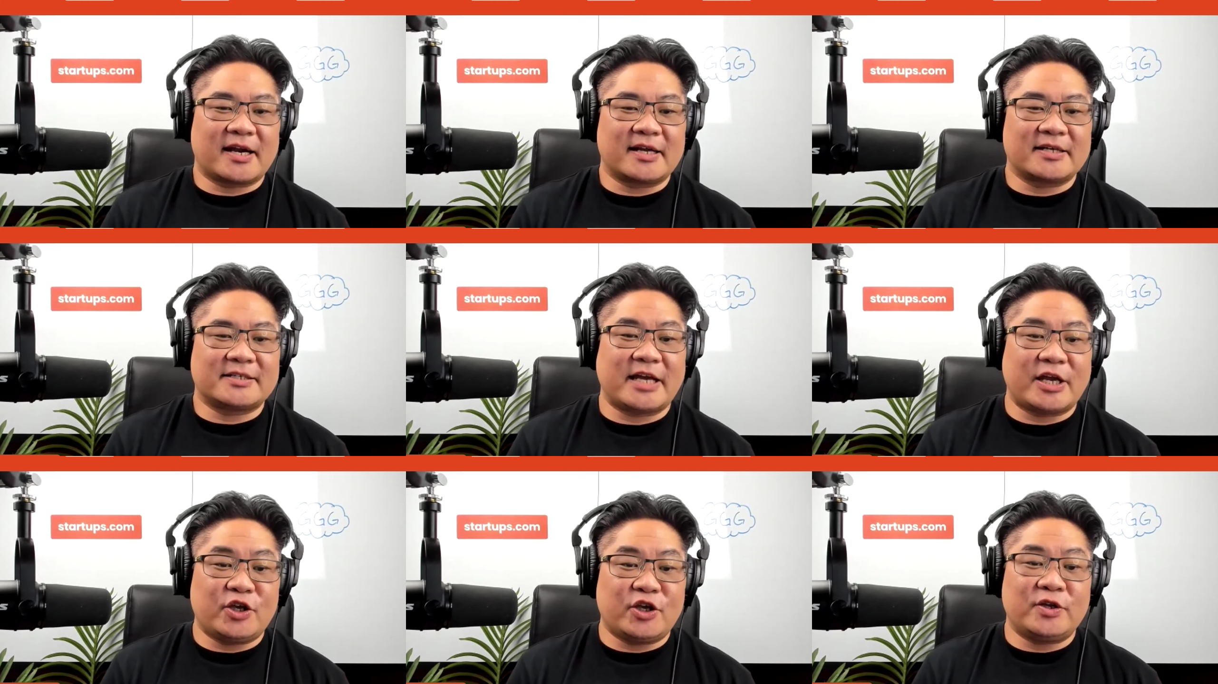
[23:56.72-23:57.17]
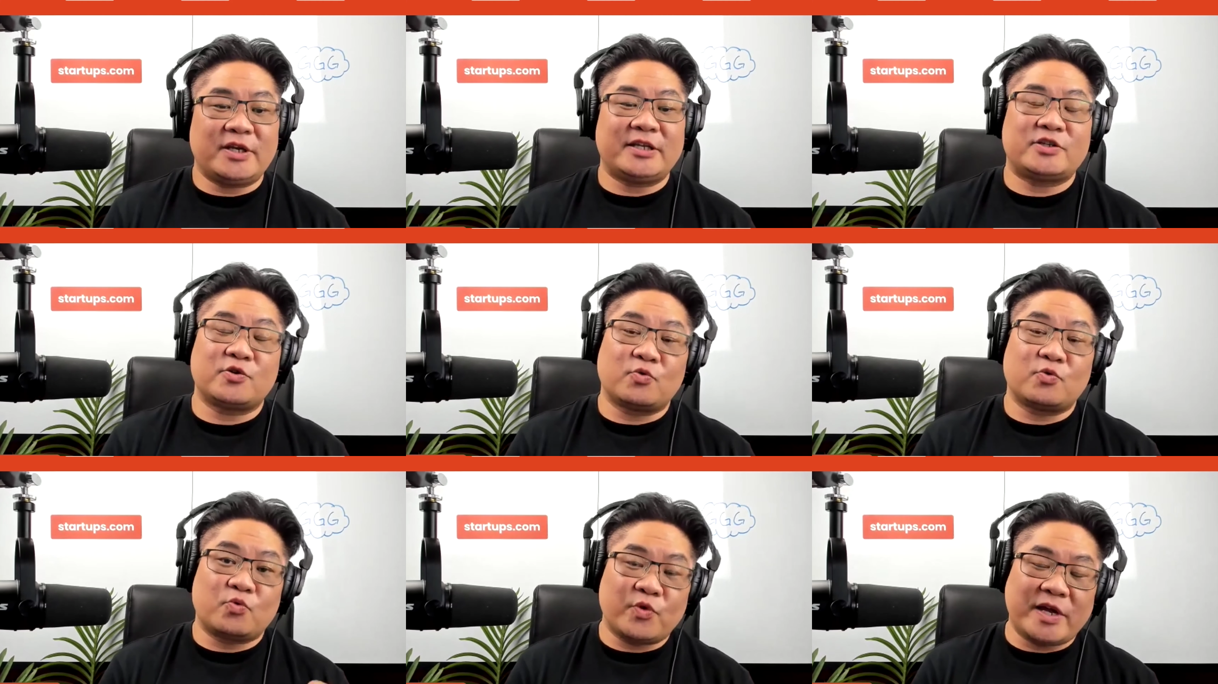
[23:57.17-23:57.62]
going to say, you need
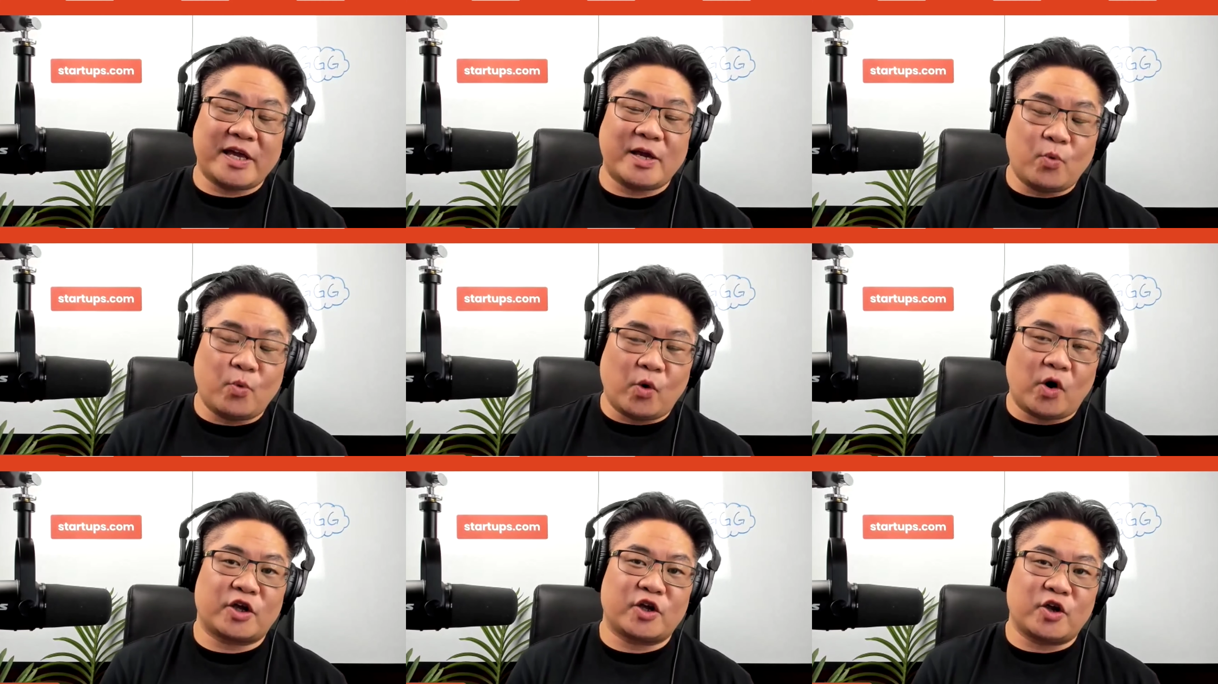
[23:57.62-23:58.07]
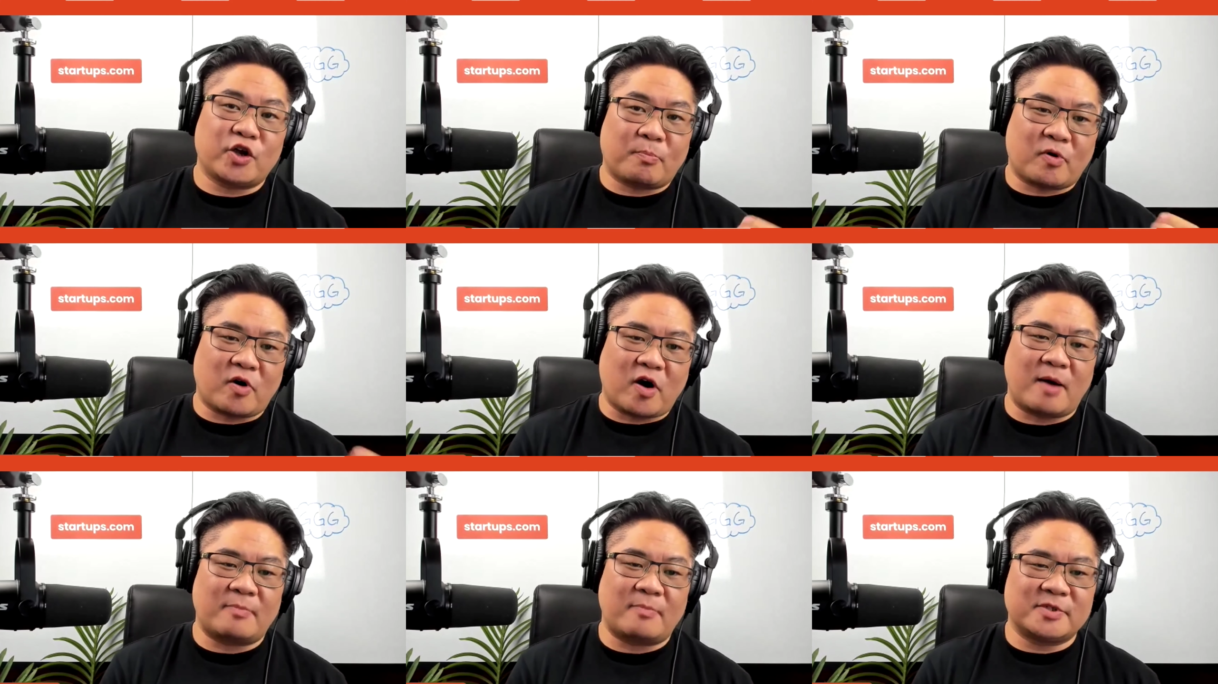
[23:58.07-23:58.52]
to rework your
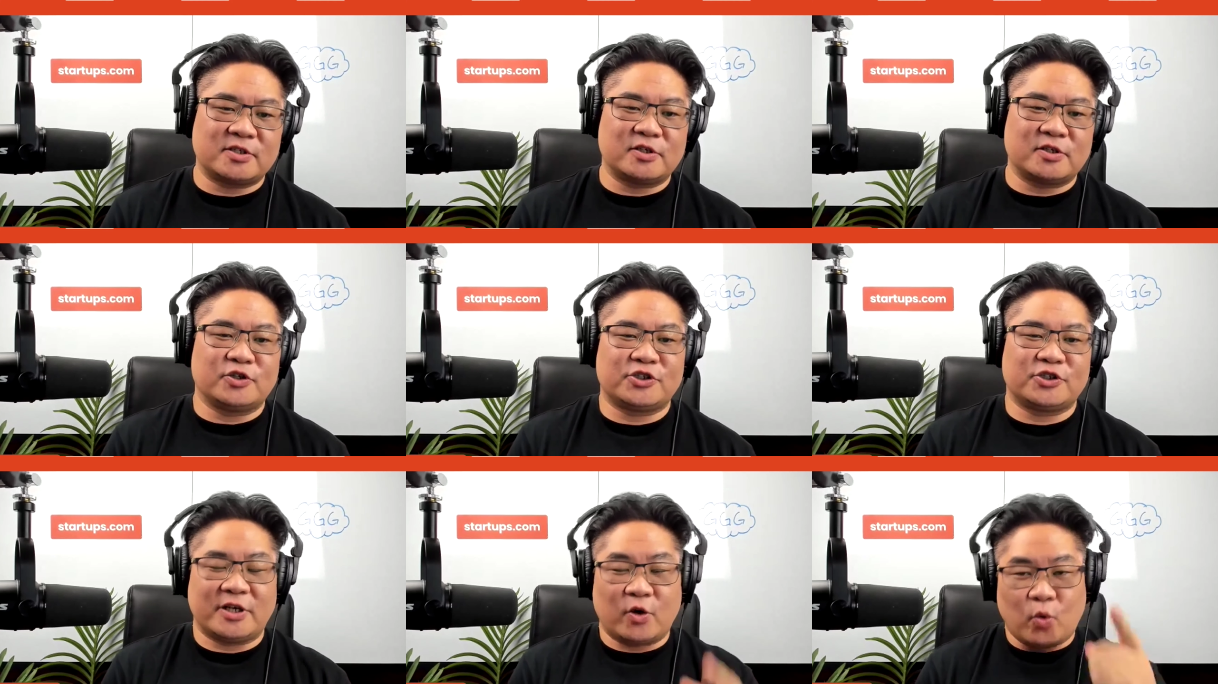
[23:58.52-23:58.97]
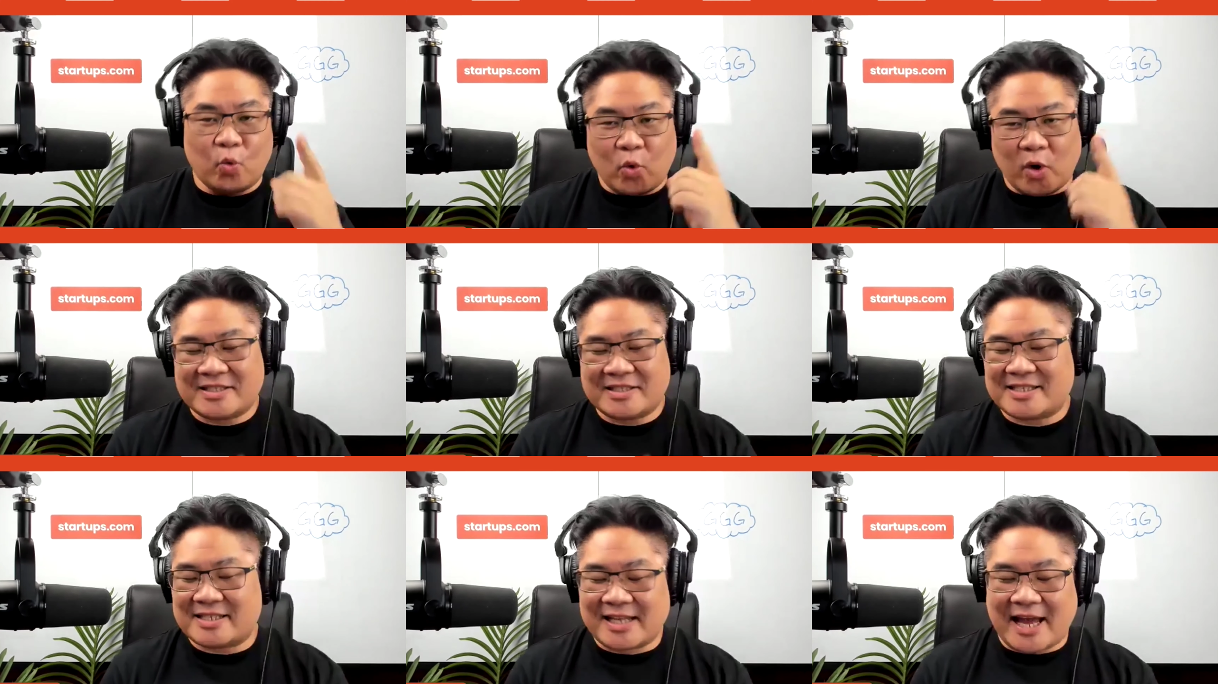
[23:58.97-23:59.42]
problem solution in
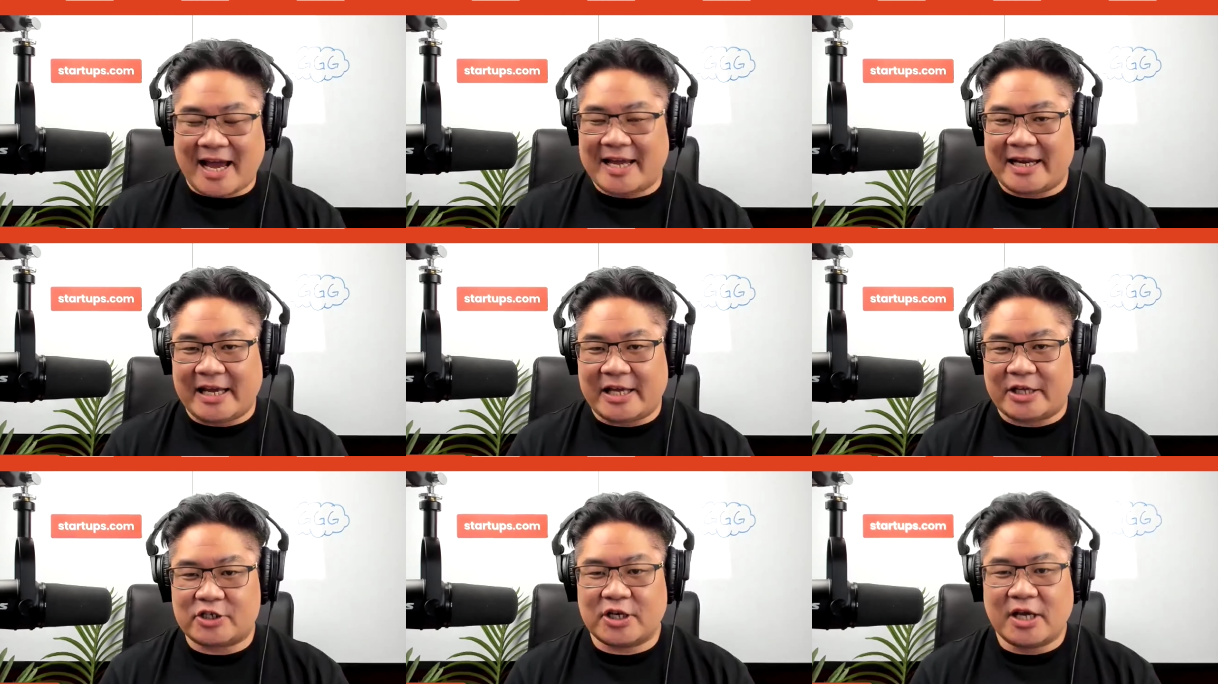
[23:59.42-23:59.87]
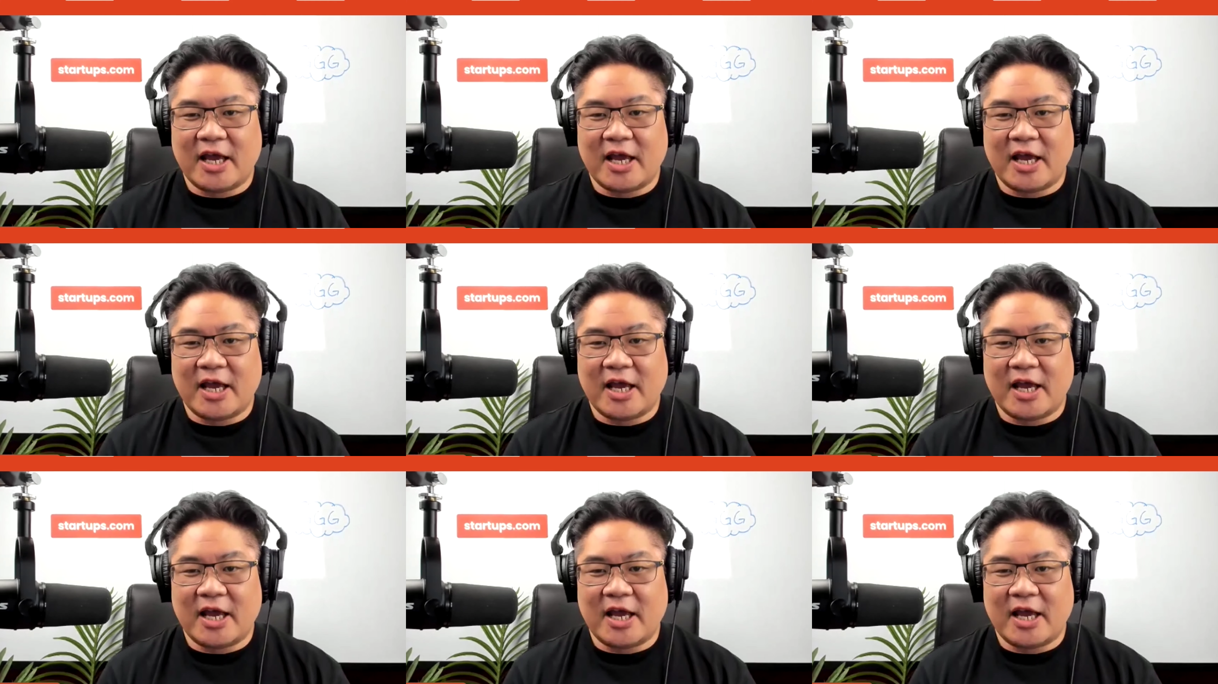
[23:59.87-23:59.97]
one slide each.